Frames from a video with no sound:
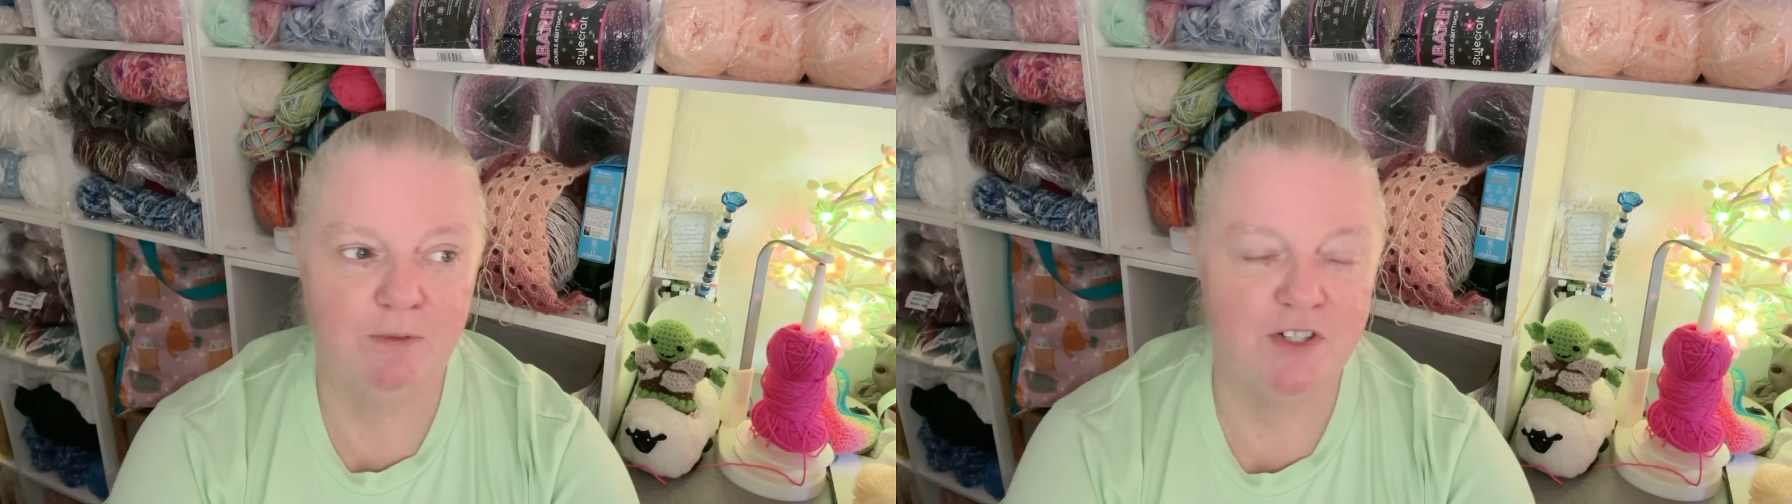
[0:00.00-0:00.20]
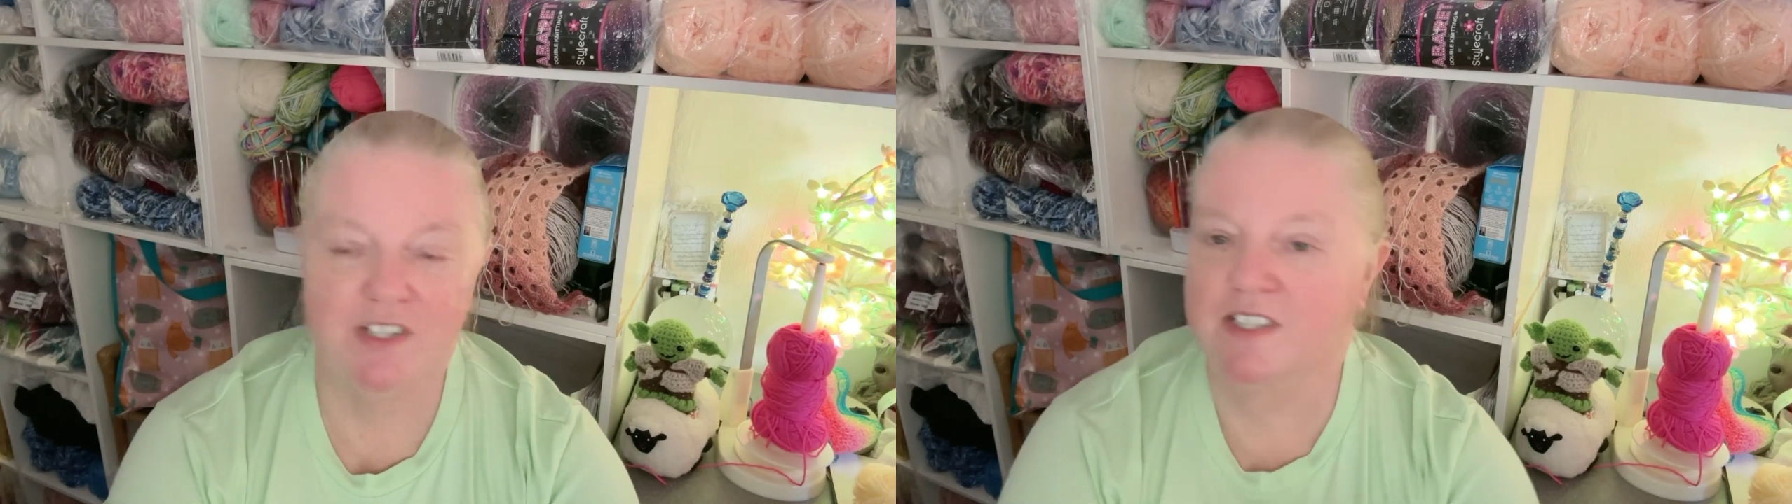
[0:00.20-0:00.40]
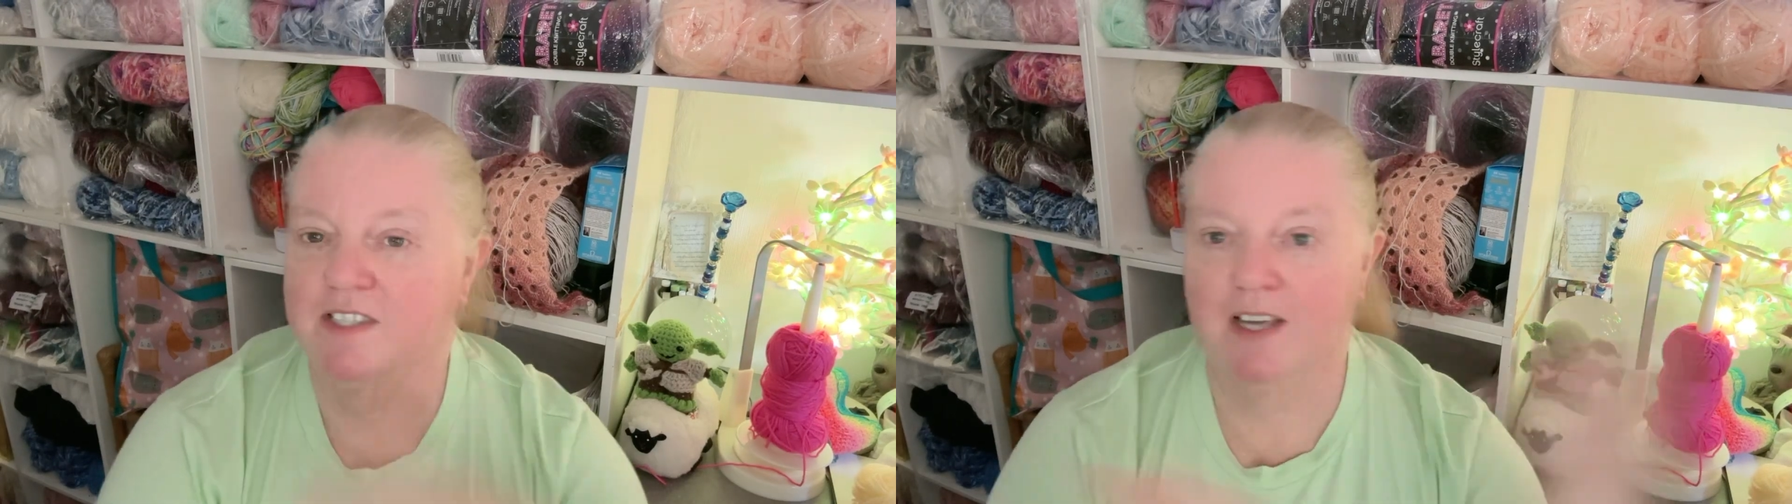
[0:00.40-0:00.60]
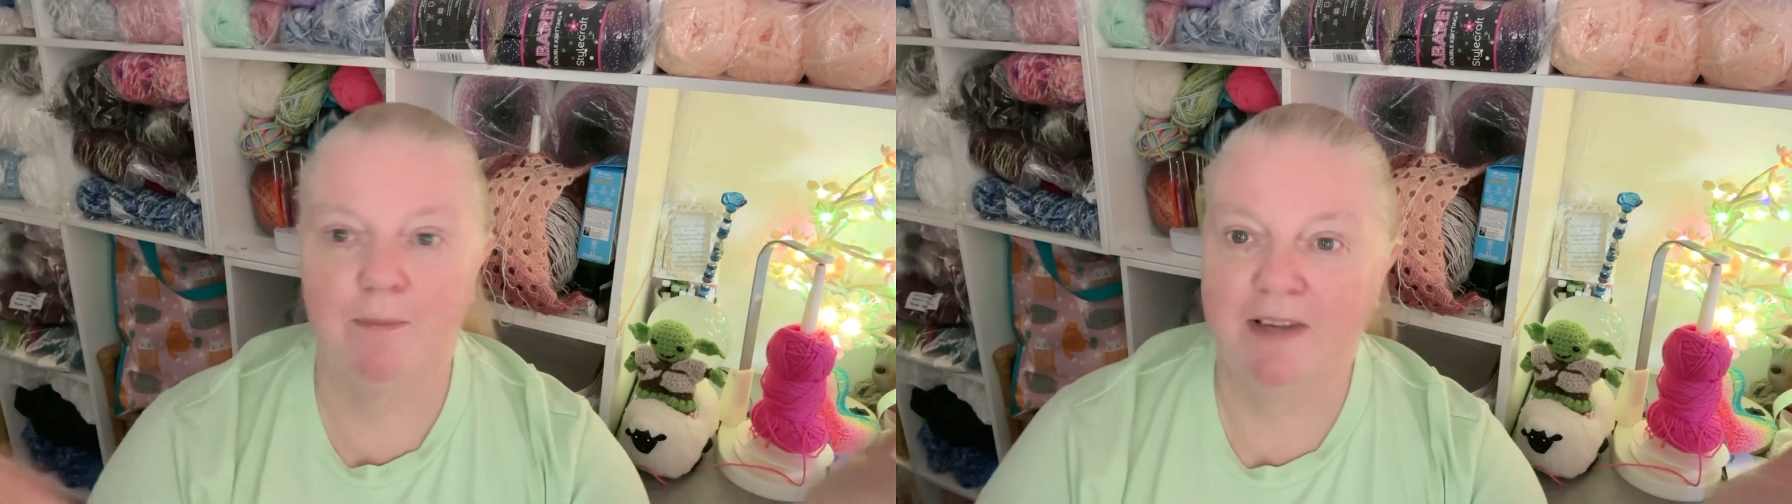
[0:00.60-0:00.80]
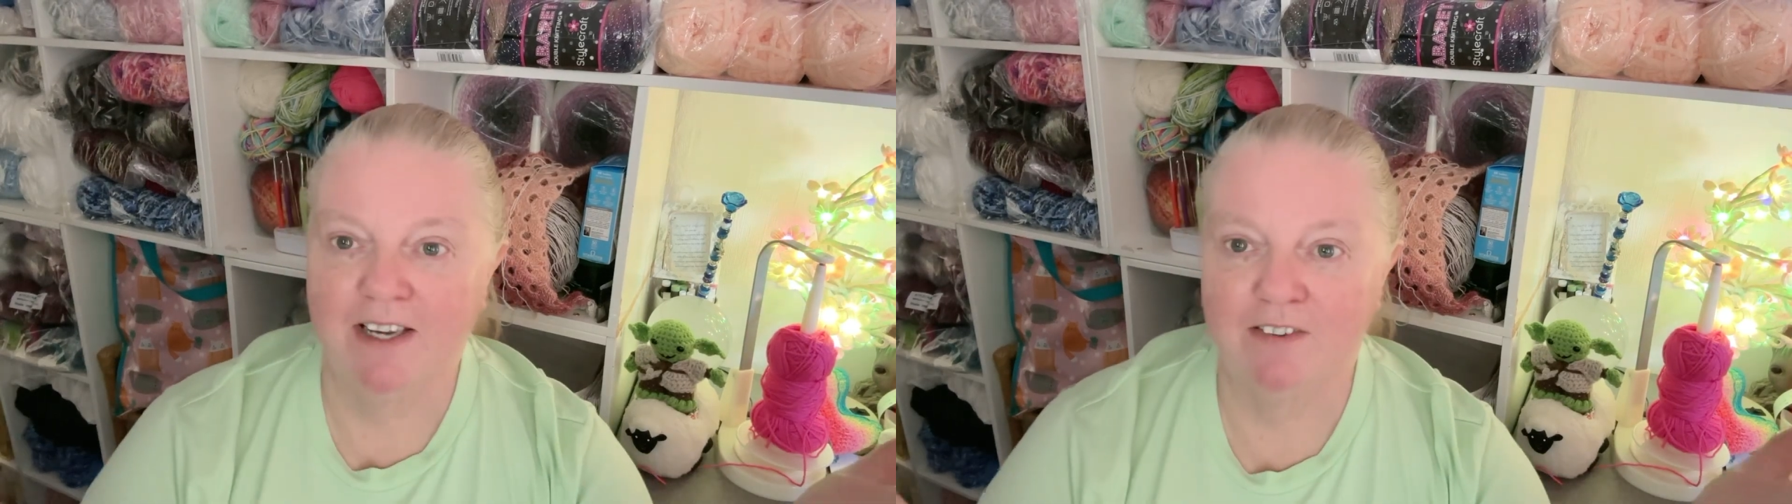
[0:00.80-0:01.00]
just
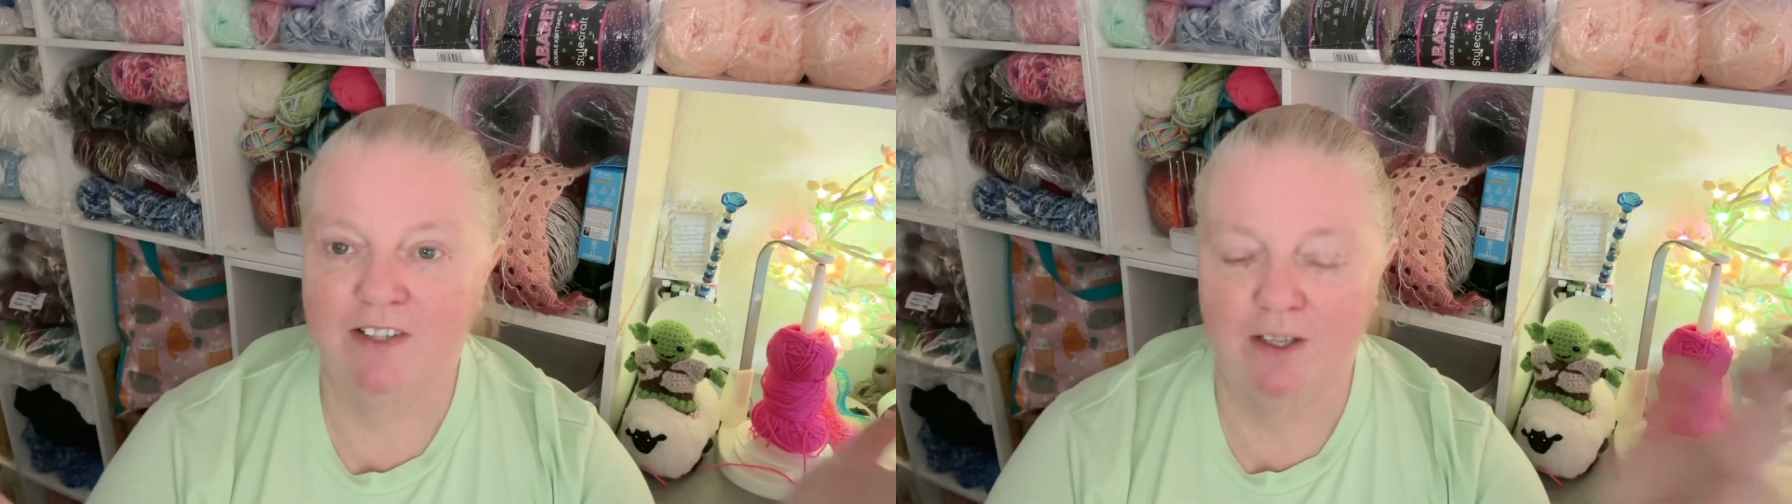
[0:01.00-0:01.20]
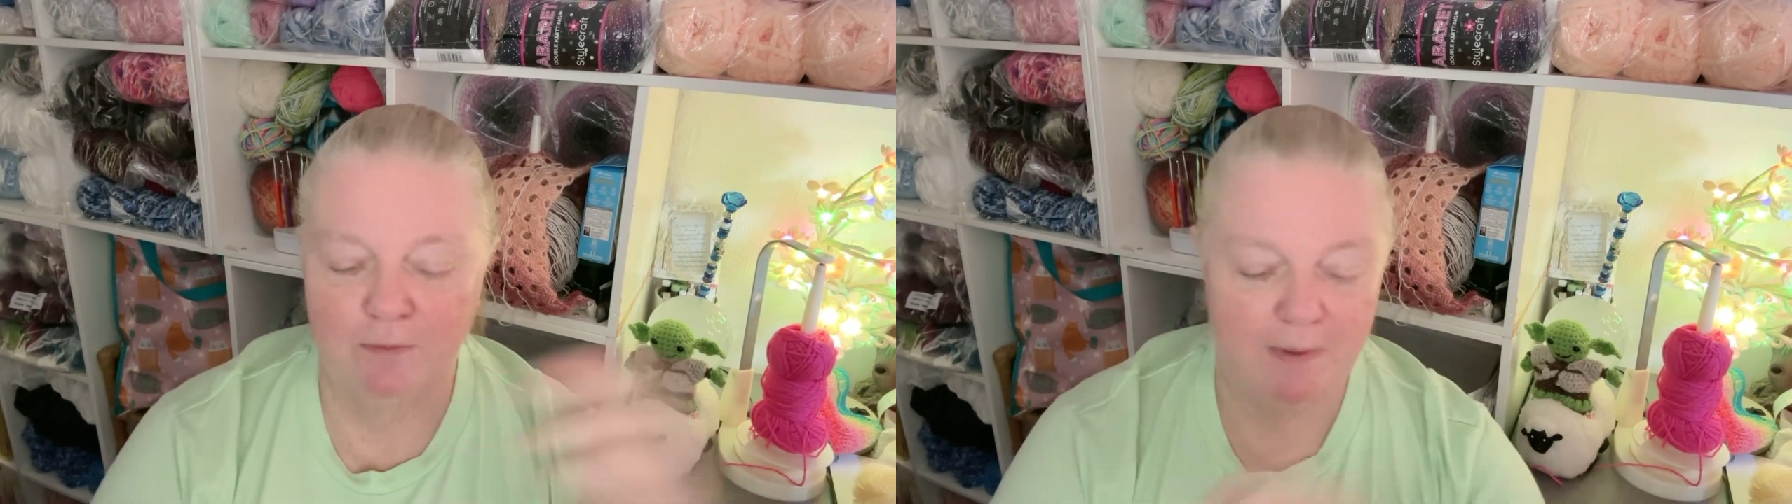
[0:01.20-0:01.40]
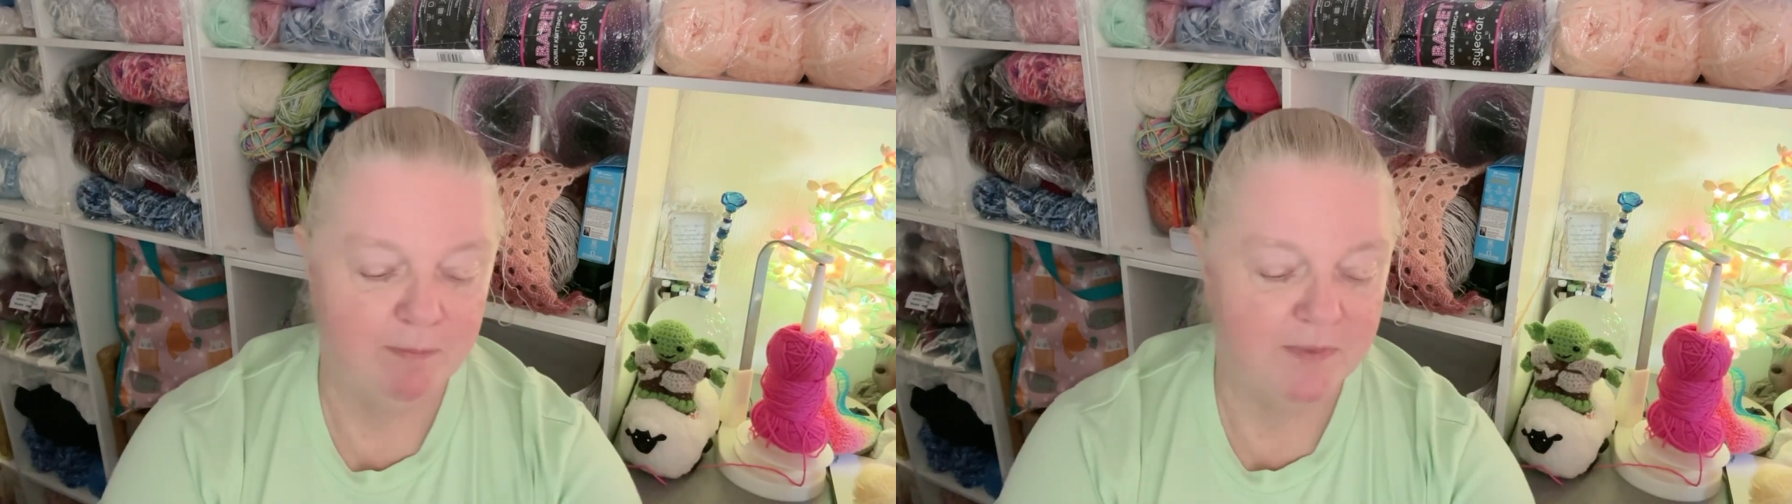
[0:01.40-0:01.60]
appear and I'll be